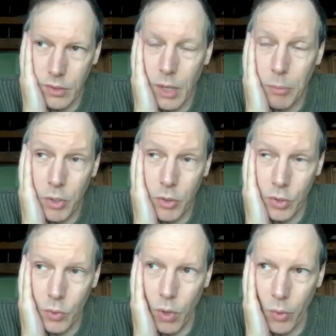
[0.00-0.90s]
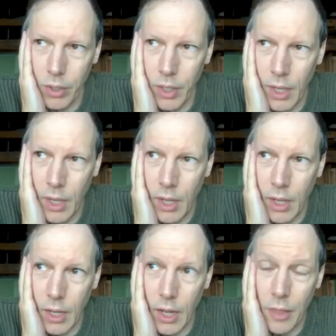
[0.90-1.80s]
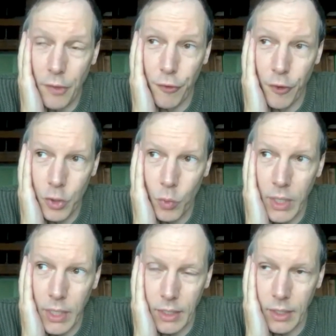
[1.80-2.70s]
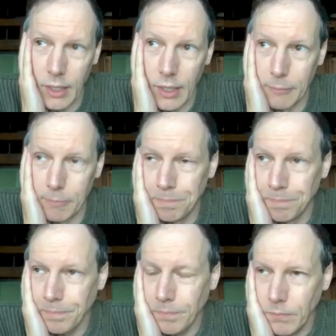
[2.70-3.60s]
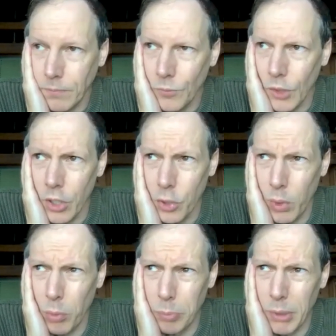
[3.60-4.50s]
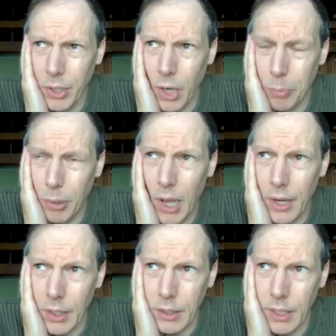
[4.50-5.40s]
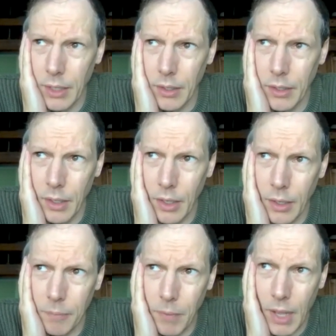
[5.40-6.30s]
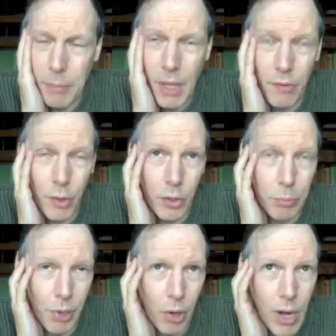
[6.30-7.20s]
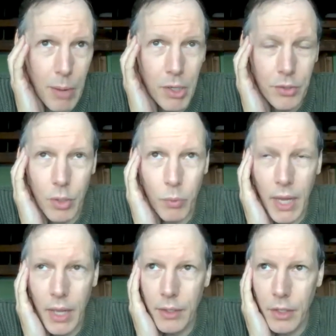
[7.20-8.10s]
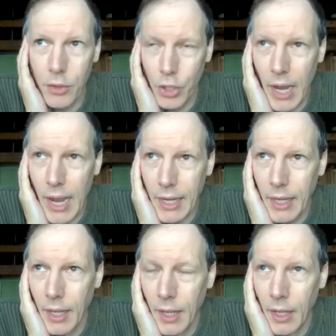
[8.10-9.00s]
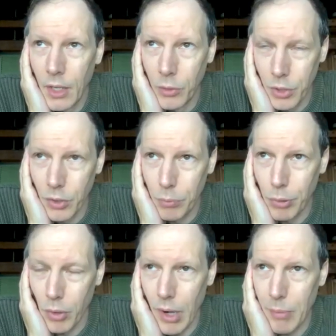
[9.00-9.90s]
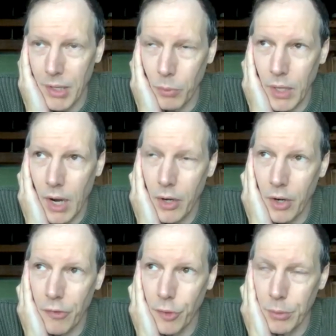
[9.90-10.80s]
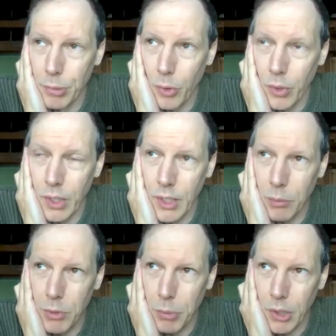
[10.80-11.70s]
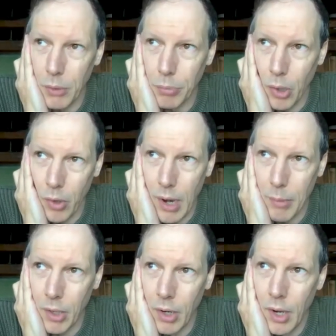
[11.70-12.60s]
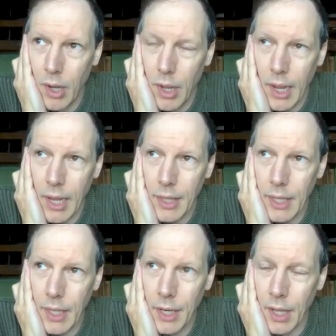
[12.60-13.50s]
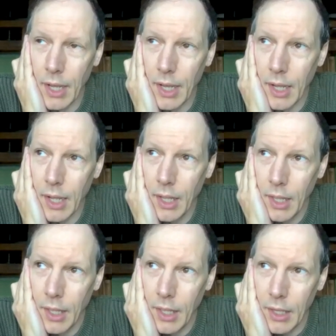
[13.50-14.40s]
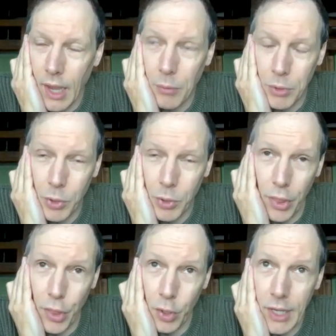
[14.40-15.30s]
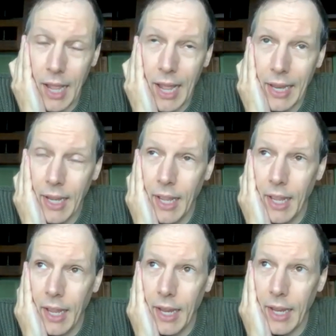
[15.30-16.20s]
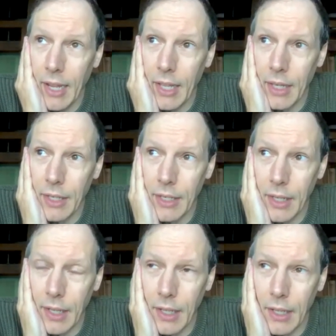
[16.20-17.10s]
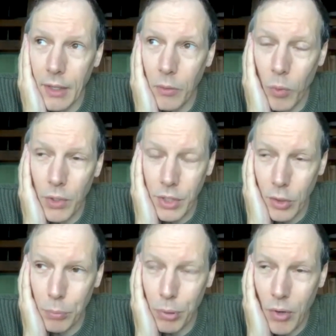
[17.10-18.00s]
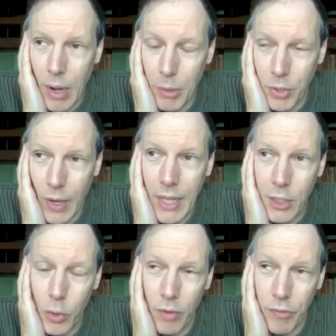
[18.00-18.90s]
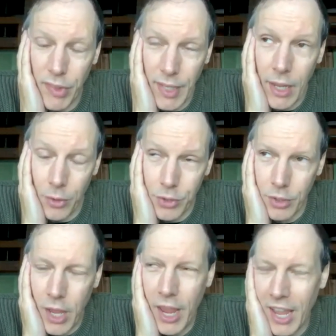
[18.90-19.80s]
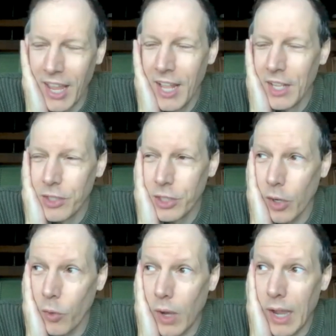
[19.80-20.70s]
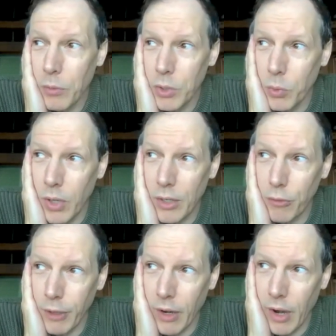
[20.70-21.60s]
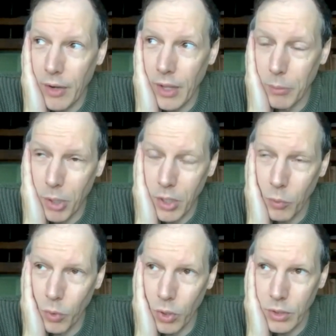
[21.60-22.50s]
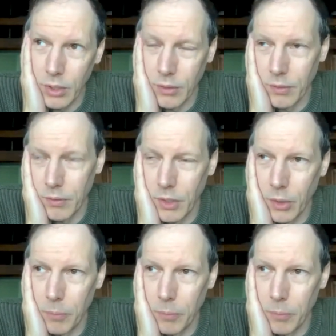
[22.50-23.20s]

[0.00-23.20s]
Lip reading: number you just quoted on the first week, because we were building our product, and I'm not a very good programmer. So we had Jack, who's a good programmer, and then we hired our first employee, and he was a pretty good programmer. And then I was sort of the third guy, and wasn't a good programmer. So I had to do everything else. So I was the one who had to figure out how the market worked and,